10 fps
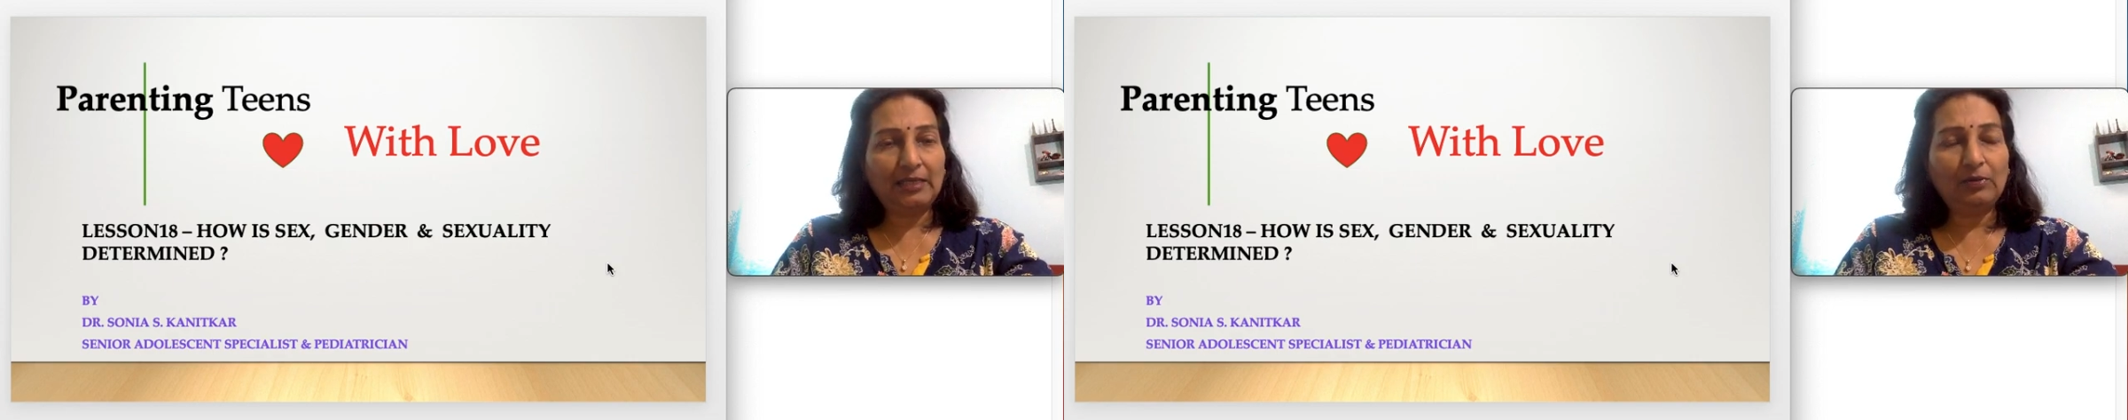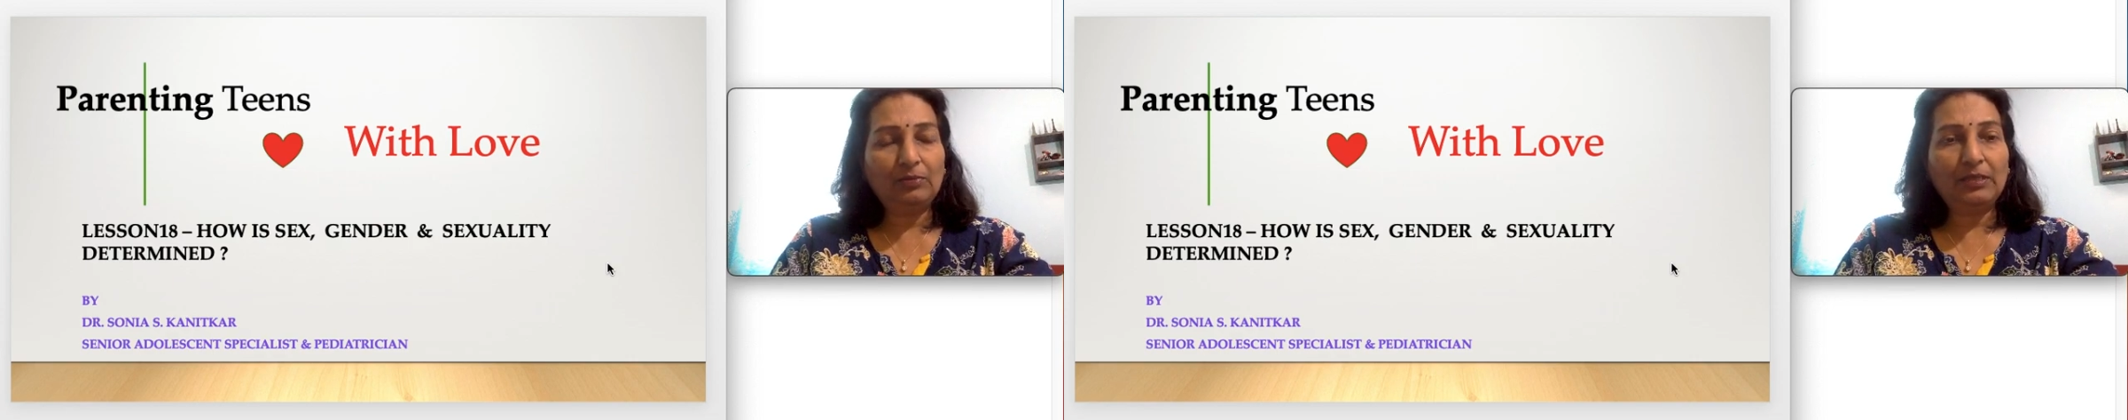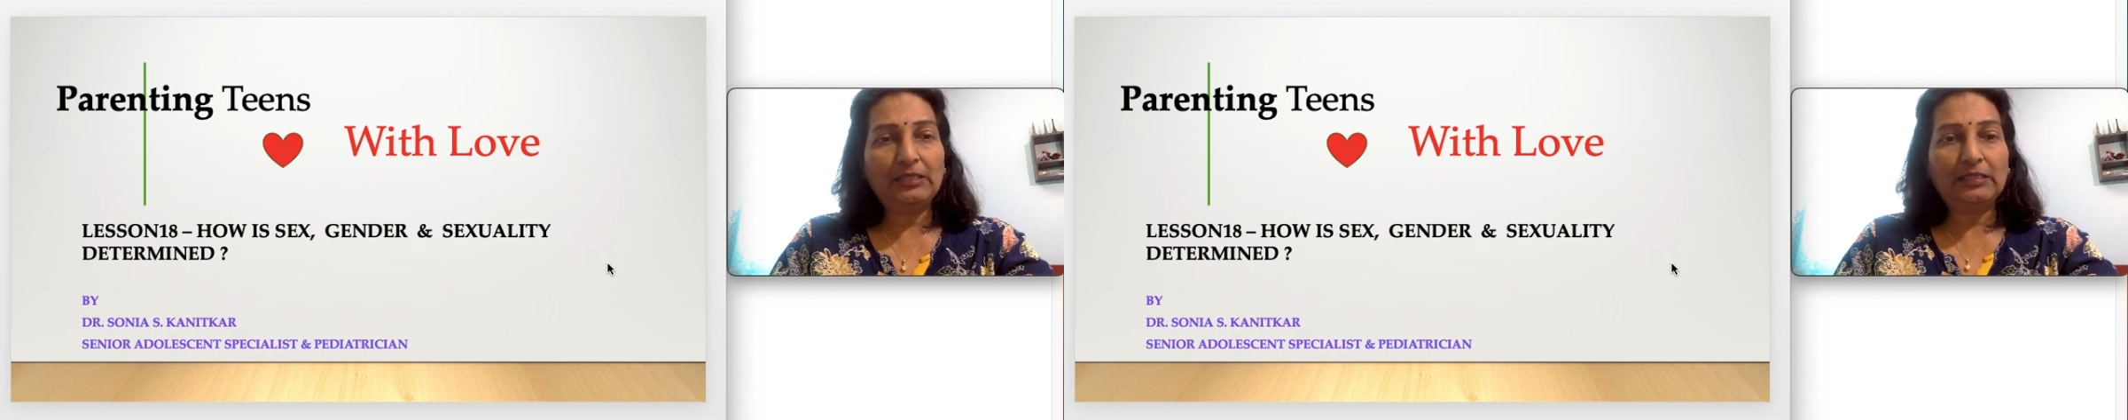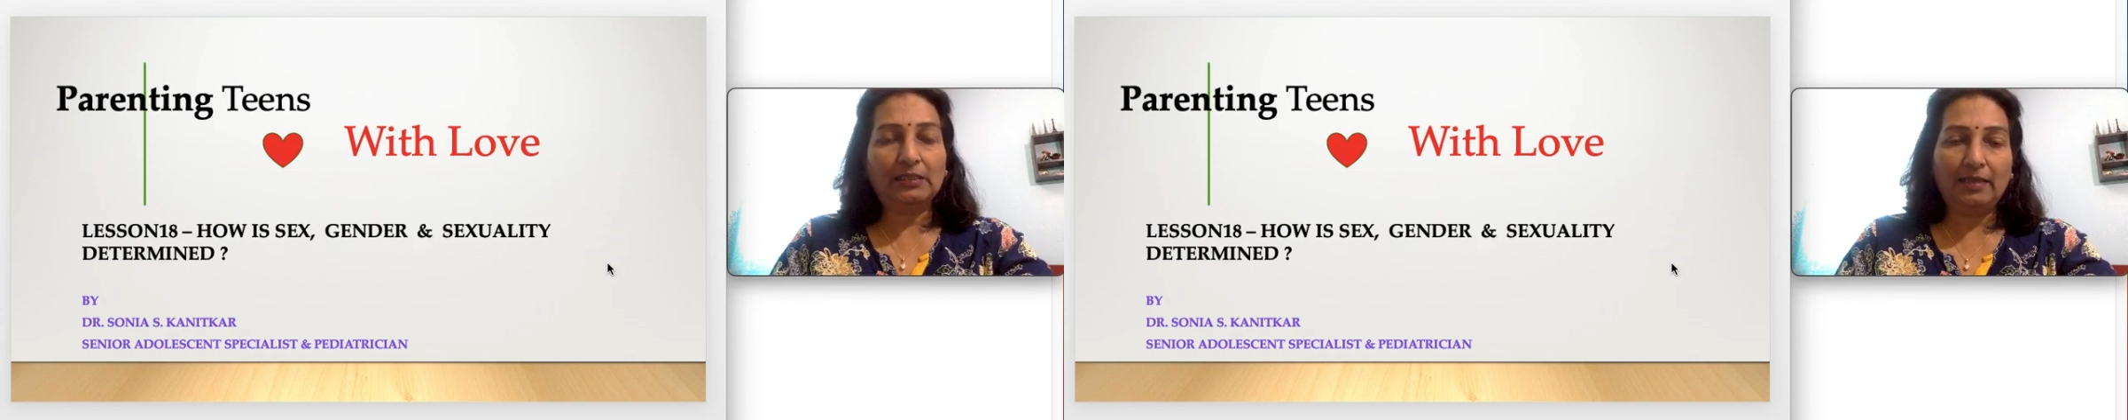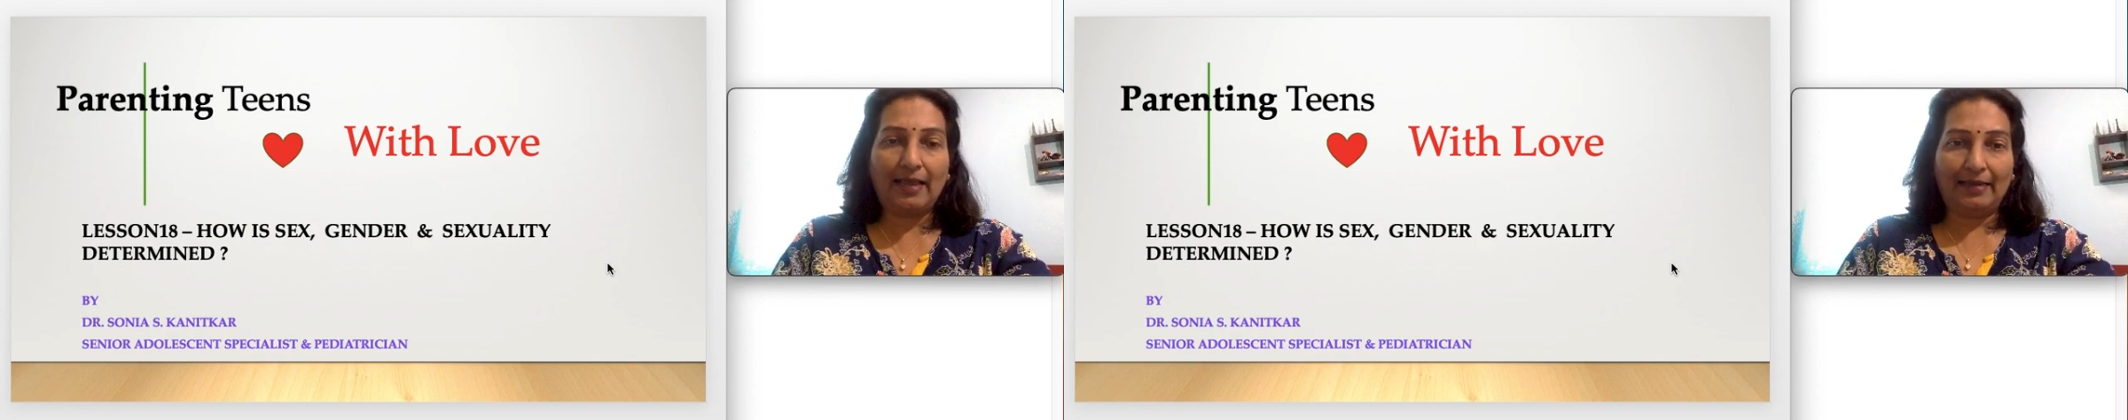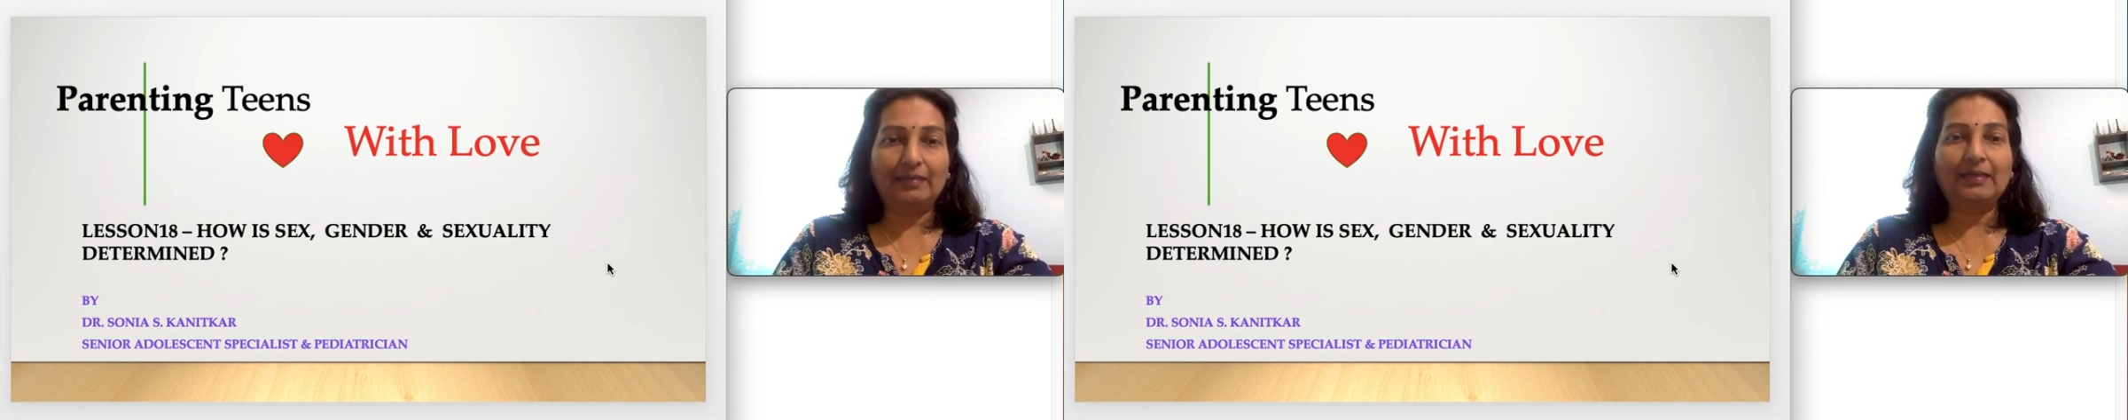with me till the end,